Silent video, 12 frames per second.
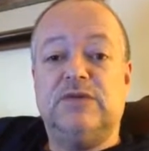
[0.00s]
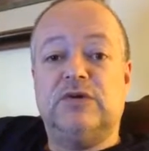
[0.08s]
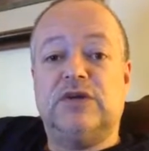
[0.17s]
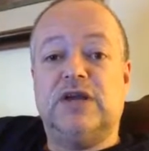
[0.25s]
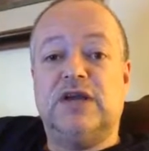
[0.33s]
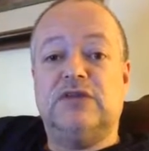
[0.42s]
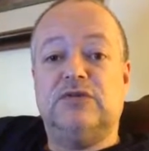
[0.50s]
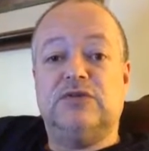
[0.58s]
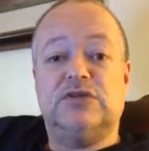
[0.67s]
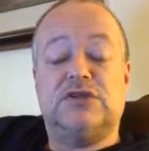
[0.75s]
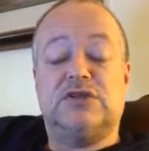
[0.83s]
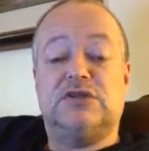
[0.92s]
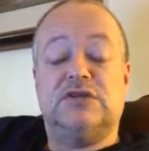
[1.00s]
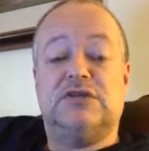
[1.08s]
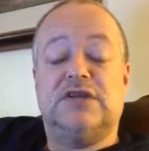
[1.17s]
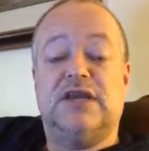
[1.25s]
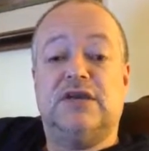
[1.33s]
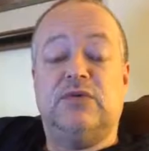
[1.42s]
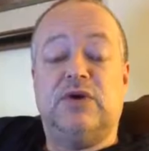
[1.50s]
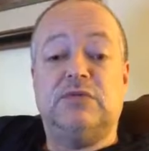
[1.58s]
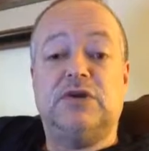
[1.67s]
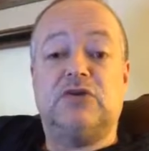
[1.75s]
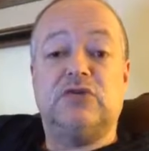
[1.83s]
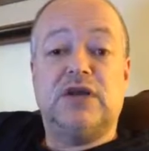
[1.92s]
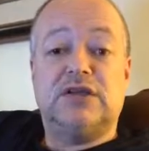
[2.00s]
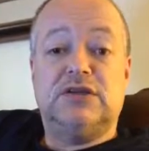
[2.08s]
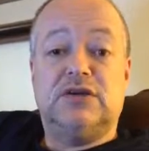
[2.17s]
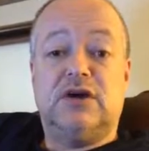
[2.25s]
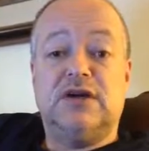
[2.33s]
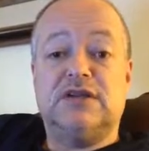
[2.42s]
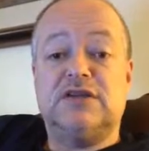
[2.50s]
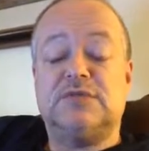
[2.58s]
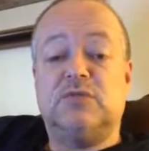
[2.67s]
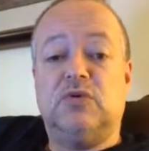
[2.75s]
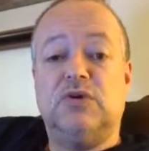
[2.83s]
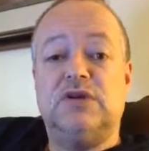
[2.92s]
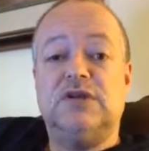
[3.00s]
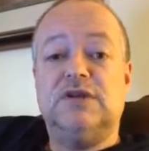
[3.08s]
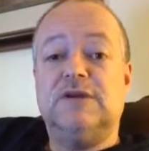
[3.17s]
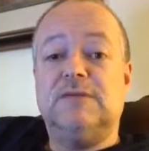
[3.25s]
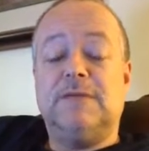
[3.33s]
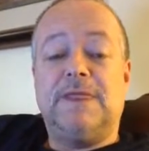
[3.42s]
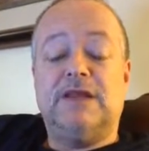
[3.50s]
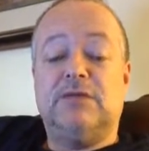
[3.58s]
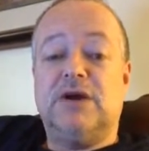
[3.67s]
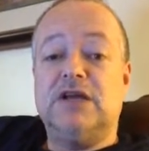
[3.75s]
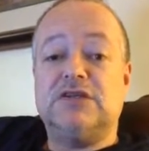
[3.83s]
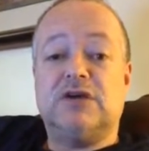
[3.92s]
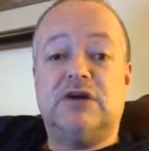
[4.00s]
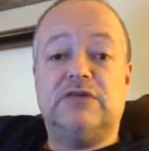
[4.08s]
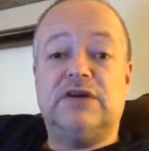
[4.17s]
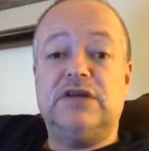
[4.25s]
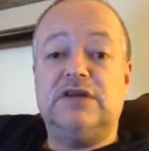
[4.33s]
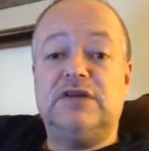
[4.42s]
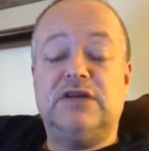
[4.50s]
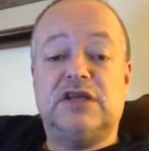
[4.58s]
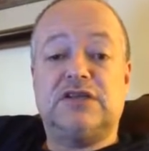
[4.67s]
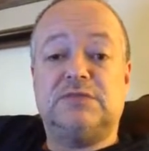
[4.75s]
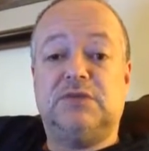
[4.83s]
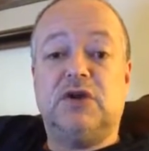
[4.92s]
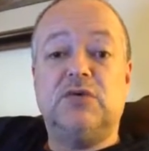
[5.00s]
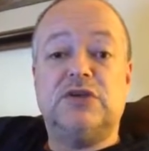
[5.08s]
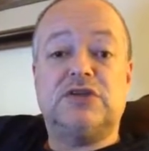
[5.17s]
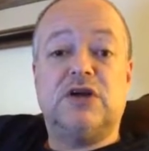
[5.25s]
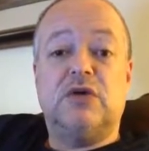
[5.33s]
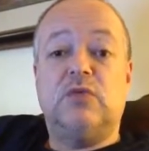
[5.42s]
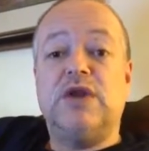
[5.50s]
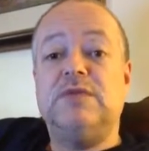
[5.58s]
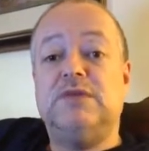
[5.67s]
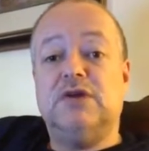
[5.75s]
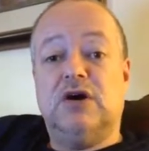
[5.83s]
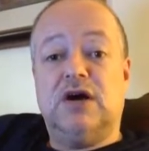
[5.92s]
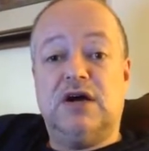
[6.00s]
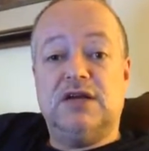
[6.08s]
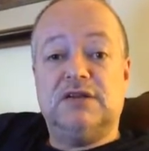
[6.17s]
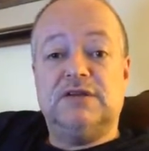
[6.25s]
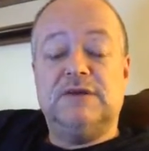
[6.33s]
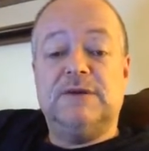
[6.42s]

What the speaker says: Okay, they're just saying, well, I'm going to correct the dog at this point, and the mind is already exploded. It's gone way beyond.